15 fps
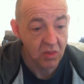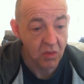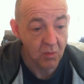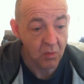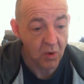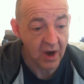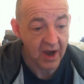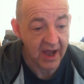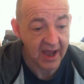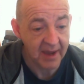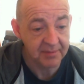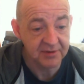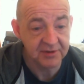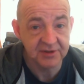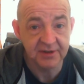What
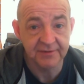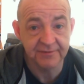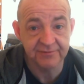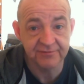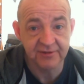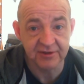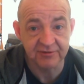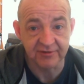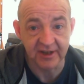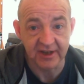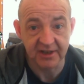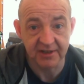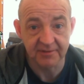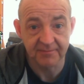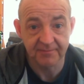Happened to
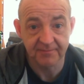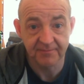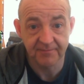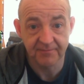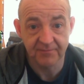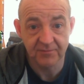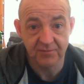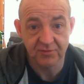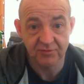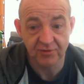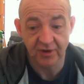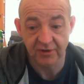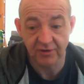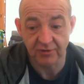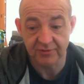Frederick? I'm
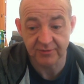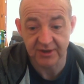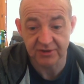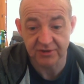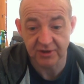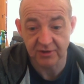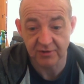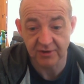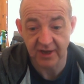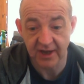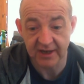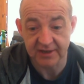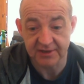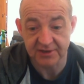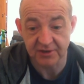trying not to actually look at
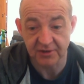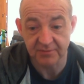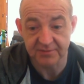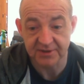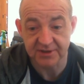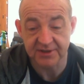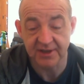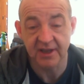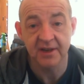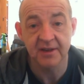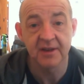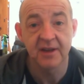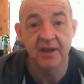any synopsis there.